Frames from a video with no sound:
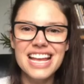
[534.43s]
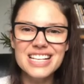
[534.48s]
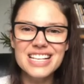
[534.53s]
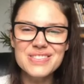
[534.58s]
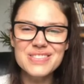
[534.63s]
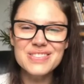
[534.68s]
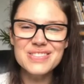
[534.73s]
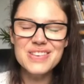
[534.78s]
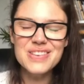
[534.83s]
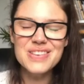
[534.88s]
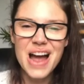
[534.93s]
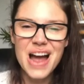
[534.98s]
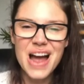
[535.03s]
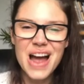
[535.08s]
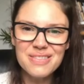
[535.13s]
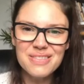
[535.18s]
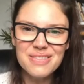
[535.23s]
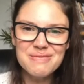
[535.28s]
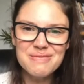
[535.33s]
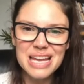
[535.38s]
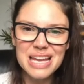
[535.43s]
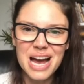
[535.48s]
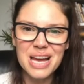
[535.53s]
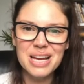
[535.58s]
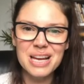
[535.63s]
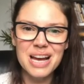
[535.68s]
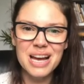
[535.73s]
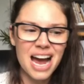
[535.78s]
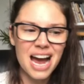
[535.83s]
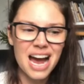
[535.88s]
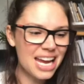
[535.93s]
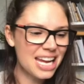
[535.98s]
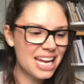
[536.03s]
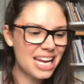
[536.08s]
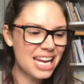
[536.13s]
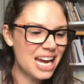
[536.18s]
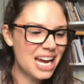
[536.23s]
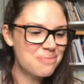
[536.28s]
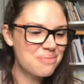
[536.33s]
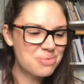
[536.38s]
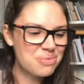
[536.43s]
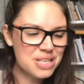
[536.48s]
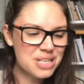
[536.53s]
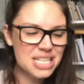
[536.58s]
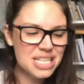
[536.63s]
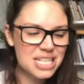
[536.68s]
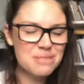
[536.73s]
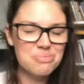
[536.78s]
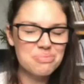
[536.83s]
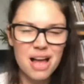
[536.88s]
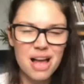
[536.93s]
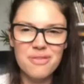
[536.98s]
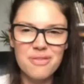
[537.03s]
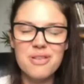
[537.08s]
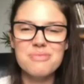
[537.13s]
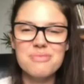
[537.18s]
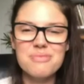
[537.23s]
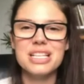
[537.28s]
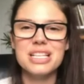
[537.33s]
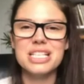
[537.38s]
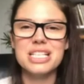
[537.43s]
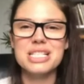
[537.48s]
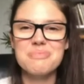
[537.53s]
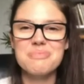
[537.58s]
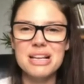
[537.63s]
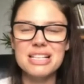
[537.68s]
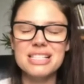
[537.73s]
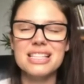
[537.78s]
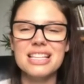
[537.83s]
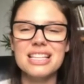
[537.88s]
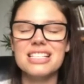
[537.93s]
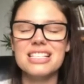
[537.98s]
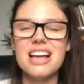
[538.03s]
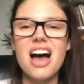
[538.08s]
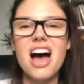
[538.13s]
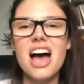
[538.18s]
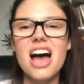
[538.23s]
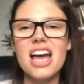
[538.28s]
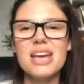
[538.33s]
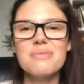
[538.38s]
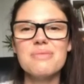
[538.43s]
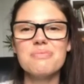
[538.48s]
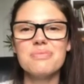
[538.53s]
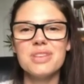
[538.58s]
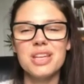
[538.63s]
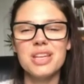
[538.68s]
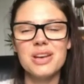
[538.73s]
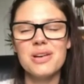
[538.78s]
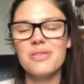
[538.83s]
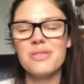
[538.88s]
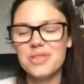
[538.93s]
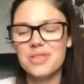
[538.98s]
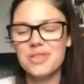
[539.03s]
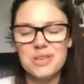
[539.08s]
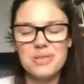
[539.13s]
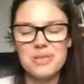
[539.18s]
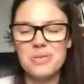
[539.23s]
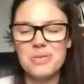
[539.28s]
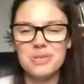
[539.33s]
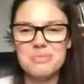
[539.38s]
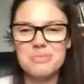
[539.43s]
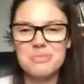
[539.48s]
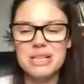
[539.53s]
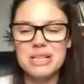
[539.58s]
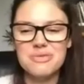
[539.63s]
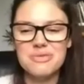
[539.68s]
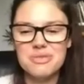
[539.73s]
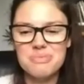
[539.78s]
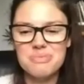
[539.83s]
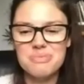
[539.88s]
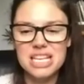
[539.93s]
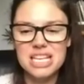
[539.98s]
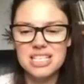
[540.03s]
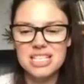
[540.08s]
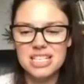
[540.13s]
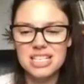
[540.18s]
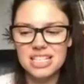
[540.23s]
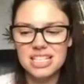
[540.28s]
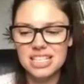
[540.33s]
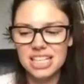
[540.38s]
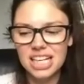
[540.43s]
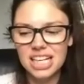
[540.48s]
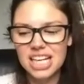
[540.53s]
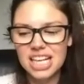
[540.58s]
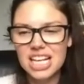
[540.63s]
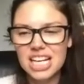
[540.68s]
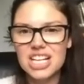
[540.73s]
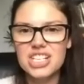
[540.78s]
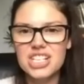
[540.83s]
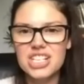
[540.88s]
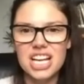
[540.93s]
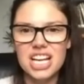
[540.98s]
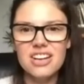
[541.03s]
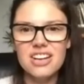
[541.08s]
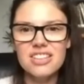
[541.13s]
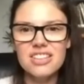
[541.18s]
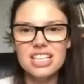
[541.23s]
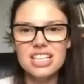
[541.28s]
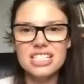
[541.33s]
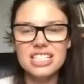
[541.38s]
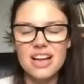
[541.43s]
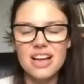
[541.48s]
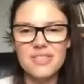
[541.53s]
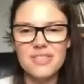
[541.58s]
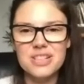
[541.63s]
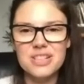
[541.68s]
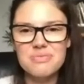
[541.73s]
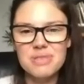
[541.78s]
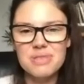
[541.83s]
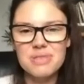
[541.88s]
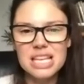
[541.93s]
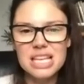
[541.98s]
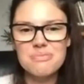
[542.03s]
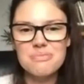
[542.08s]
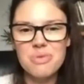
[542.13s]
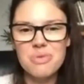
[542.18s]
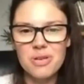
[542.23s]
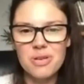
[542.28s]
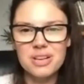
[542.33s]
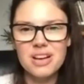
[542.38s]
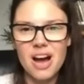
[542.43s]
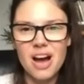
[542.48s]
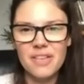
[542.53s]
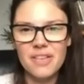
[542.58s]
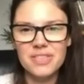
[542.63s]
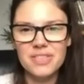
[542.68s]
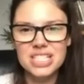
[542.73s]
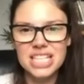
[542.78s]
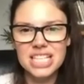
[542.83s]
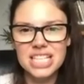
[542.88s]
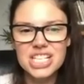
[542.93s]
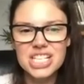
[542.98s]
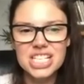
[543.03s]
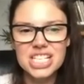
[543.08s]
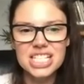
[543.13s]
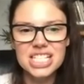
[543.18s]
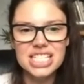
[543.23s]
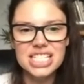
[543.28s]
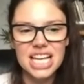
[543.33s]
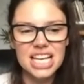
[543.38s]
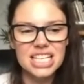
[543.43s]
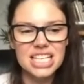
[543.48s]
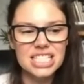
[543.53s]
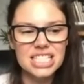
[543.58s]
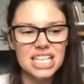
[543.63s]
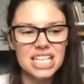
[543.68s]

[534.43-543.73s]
for having me. I appreciate the platform and the space and the time, you know, for you to hold space for me to share this stuff. It's really important conversations, and